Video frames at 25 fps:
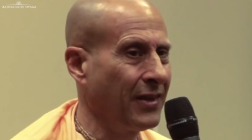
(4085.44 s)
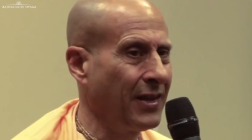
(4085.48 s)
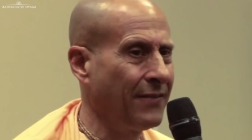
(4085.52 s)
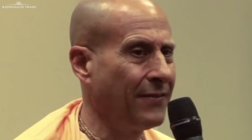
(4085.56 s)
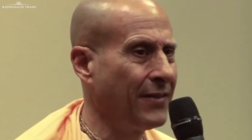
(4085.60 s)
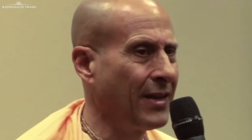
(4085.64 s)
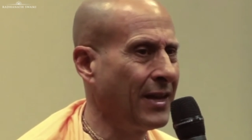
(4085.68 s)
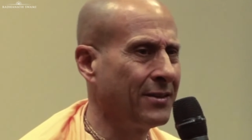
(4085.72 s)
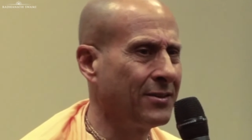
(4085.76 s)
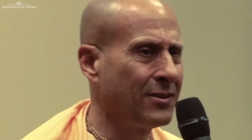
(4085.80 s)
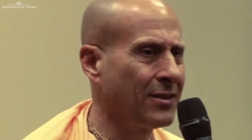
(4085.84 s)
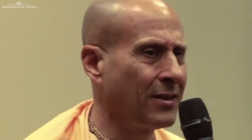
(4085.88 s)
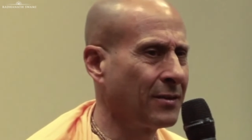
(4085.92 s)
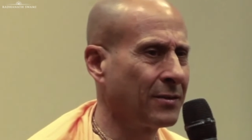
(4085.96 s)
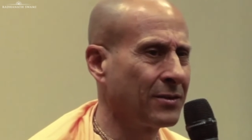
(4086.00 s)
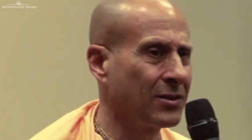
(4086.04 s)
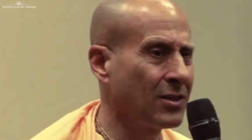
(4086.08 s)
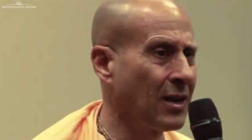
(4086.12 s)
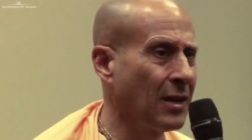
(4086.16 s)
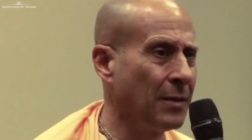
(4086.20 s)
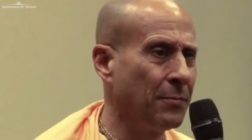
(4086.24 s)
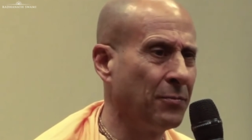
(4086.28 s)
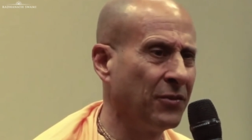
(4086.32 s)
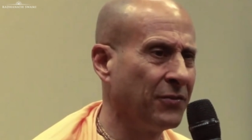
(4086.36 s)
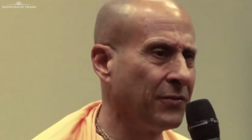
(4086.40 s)
And that
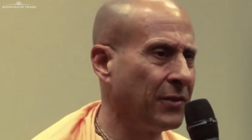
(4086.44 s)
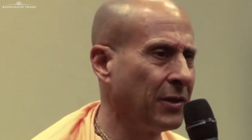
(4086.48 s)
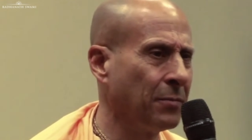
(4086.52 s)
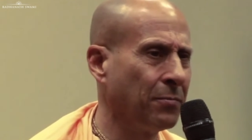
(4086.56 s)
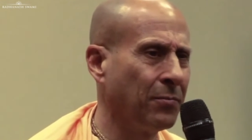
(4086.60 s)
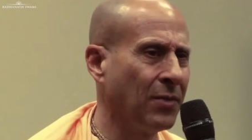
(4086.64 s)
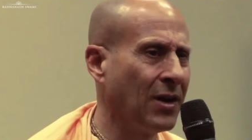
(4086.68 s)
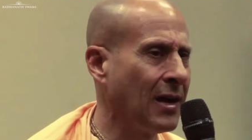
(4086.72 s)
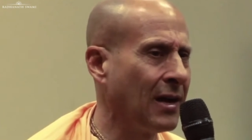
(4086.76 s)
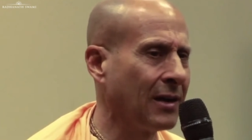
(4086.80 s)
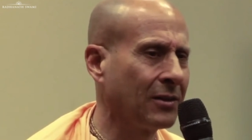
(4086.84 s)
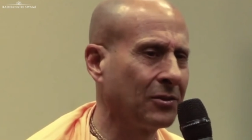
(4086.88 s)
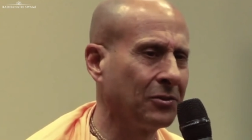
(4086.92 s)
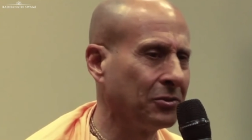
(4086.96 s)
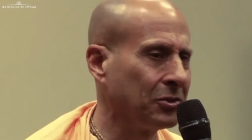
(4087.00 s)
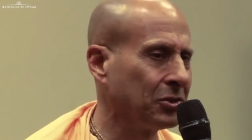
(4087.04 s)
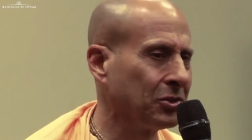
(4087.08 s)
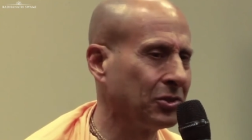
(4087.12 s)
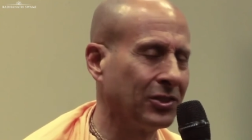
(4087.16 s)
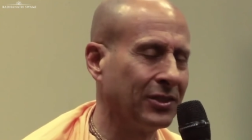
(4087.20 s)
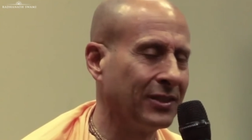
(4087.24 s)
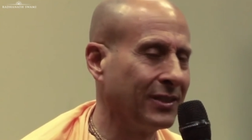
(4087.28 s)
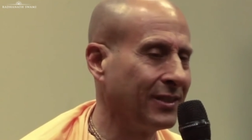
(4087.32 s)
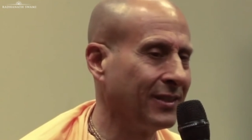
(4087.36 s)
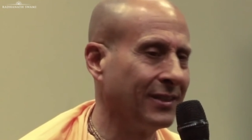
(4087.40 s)
type of
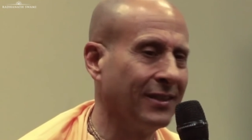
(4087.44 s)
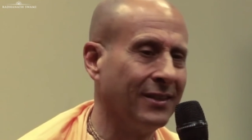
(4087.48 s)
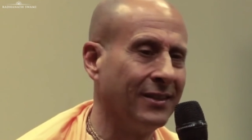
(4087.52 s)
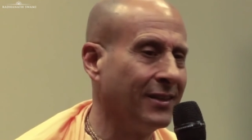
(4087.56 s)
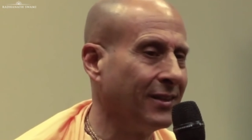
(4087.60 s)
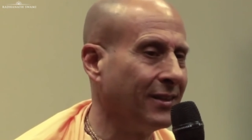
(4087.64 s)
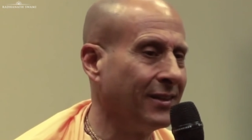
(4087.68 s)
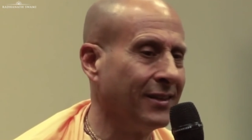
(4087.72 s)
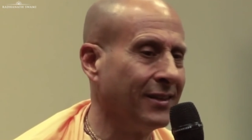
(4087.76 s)
hypocrisy